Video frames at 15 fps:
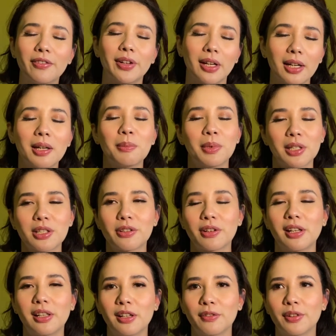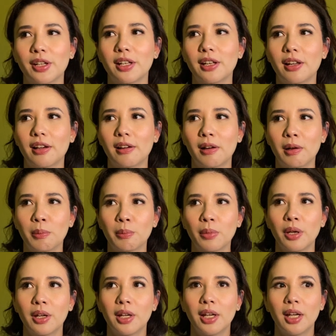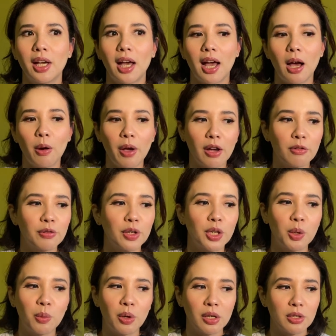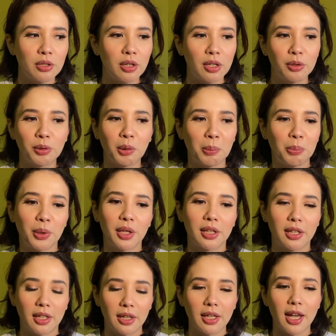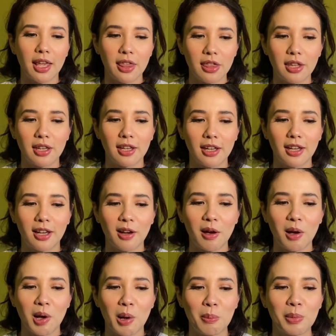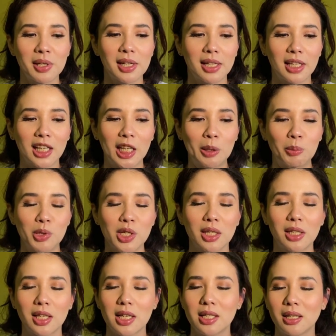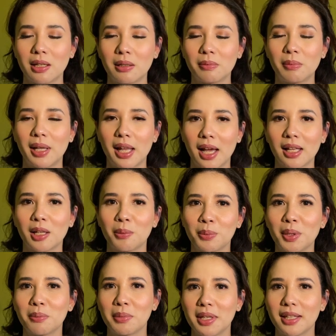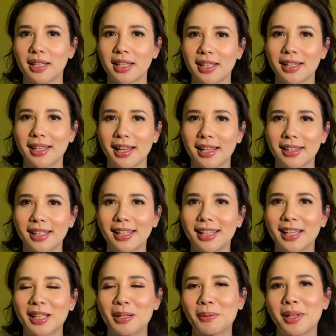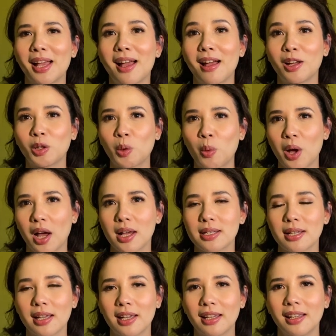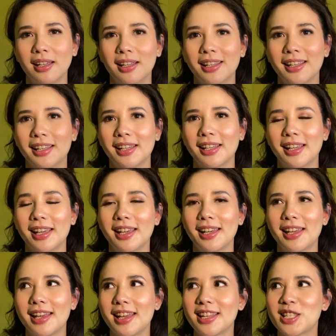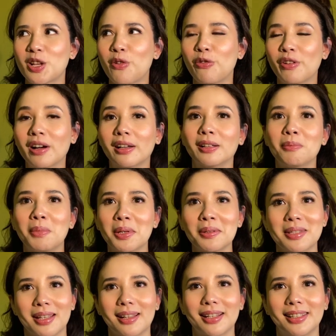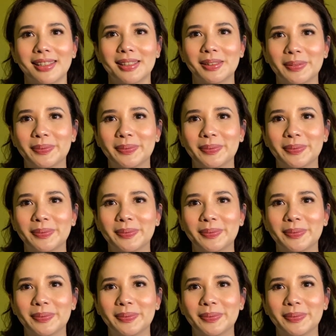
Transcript: No? Very much relevant. Yeah. However you want to interpret it, I think malalagyan mo siya na isang malalim na meaning na talaga naman nakakatuwa kasi it's a fun musical.